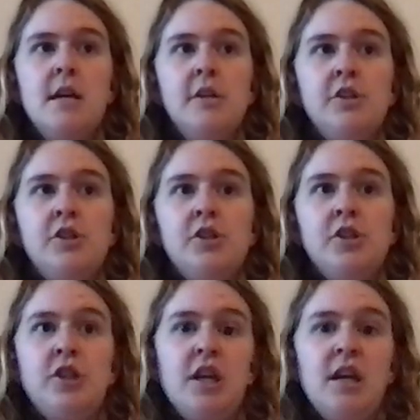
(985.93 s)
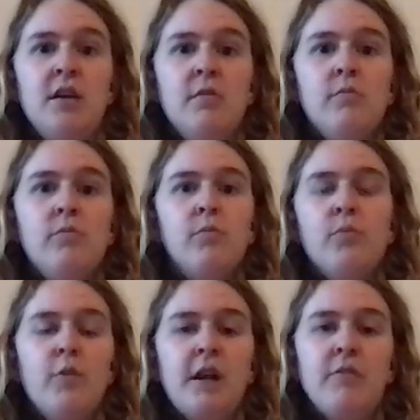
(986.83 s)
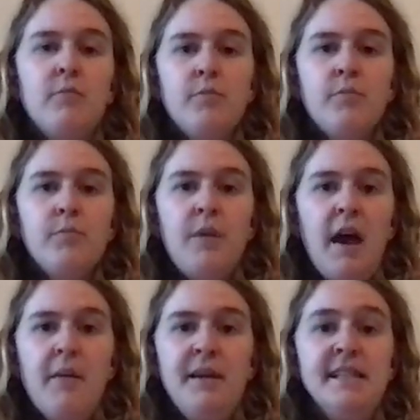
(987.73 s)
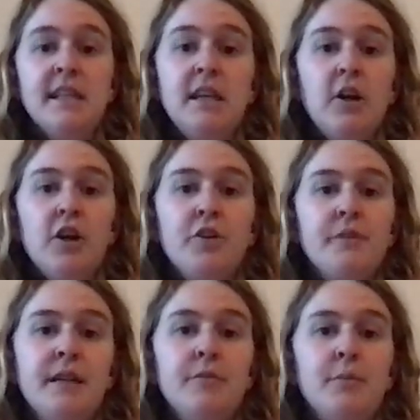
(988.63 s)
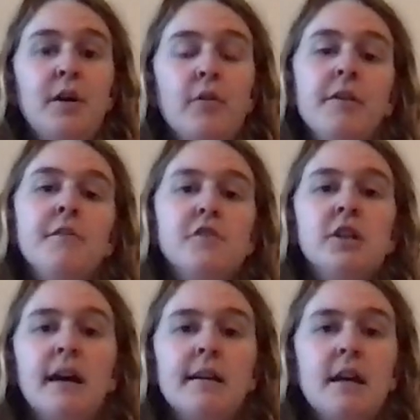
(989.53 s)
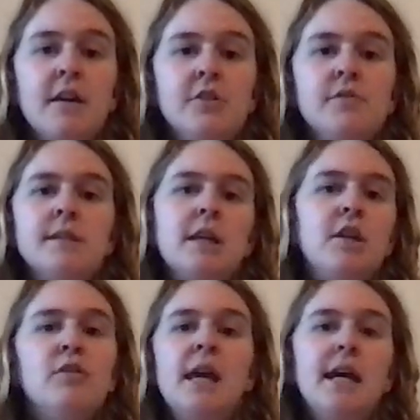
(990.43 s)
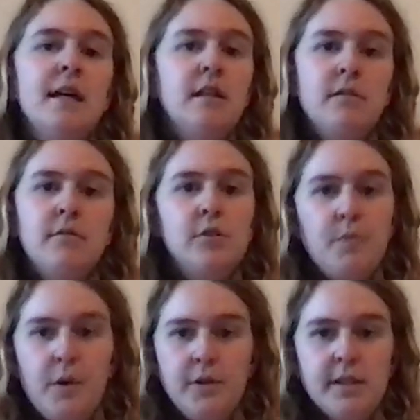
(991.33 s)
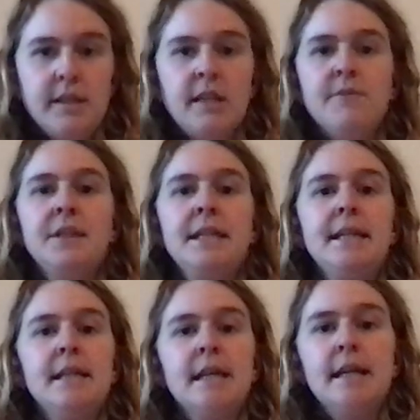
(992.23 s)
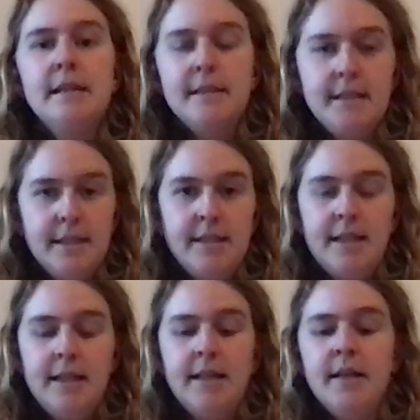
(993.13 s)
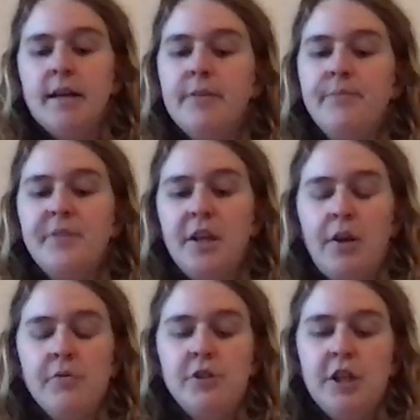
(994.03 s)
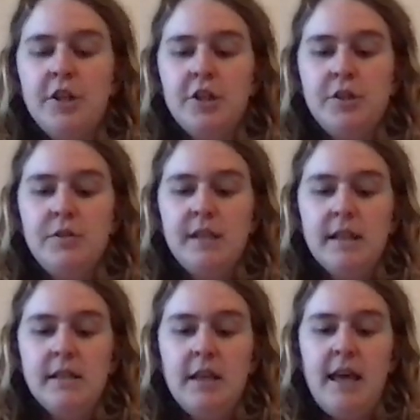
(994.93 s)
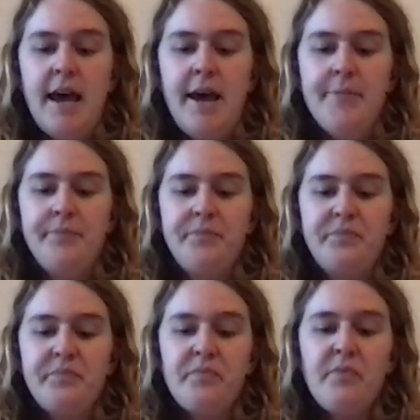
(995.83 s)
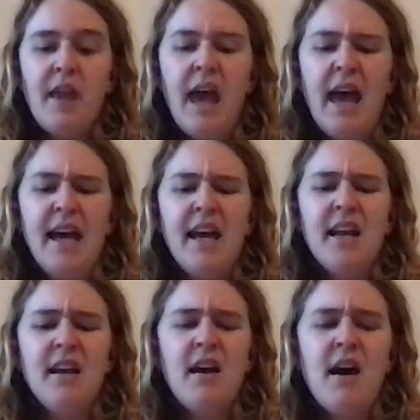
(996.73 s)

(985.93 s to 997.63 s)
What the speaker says: she wouldn't, basically her career would be over if she had a kid. She was like, you can't do both successfully, shared her 2 cents on that. And